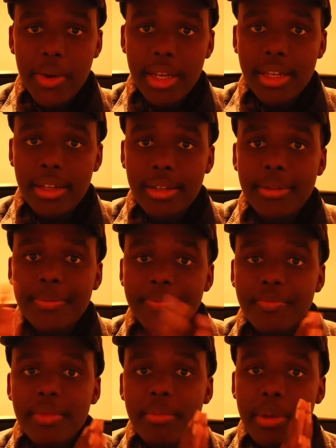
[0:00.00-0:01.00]
right here.
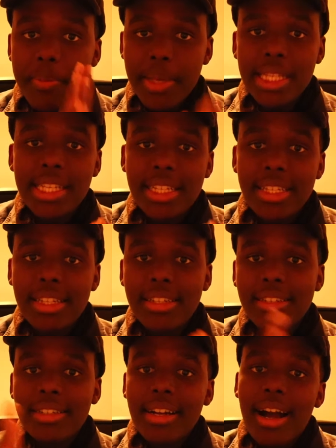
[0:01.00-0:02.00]
But basically,
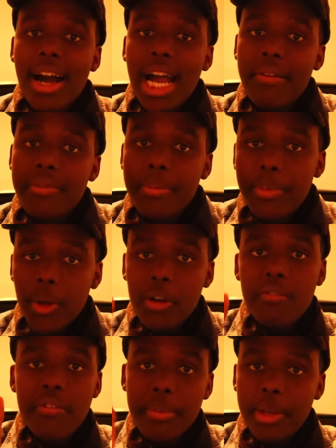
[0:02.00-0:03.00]
I have a
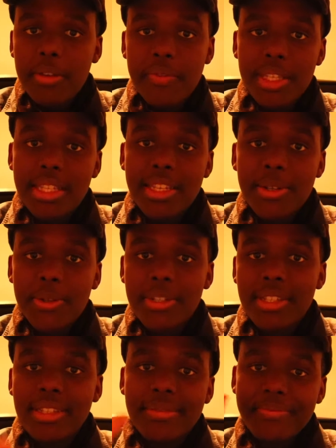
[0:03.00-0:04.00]
blog for my university
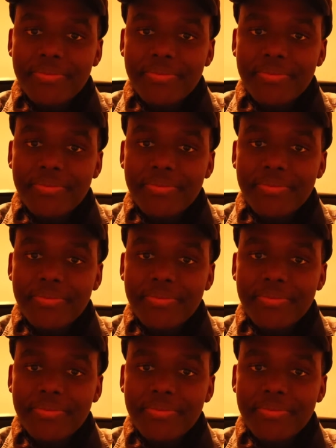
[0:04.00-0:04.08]
course.